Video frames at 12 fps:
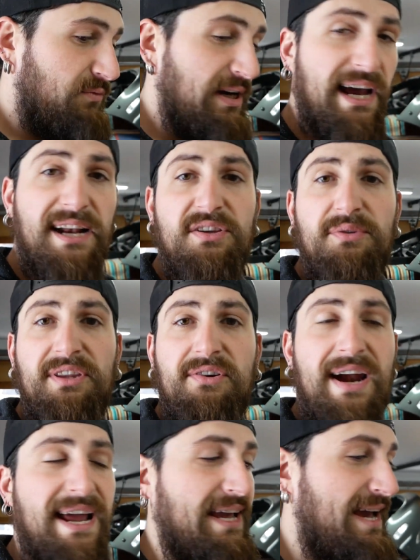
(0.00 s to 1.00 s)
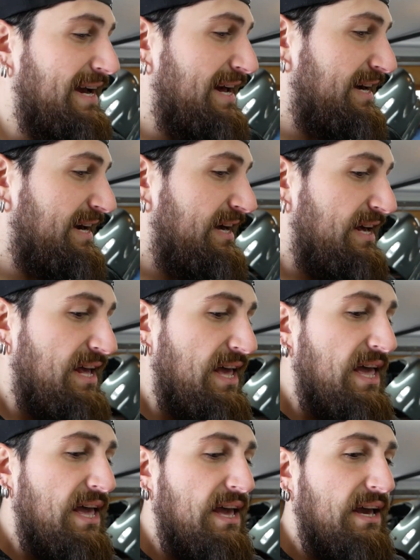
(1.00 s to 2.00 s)
What I got to do with the crank, I got
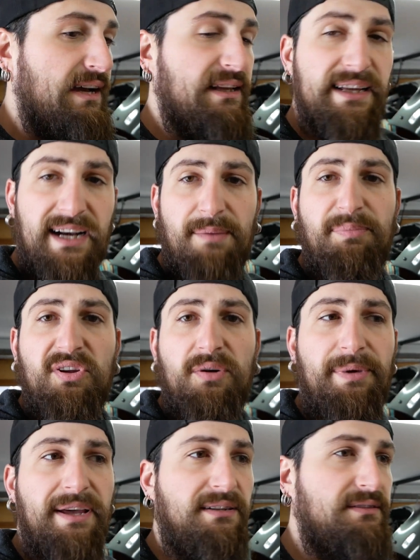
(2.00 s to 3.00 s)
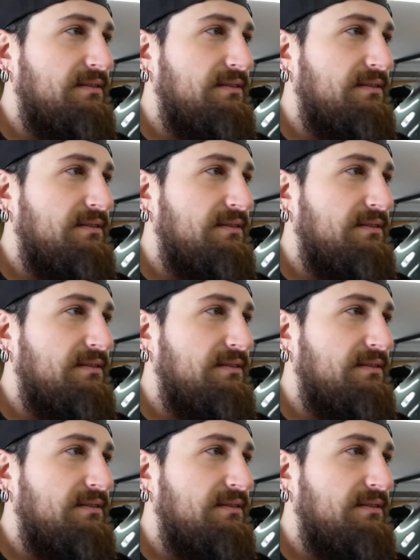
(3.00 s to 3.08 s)
to clean it up a little bit.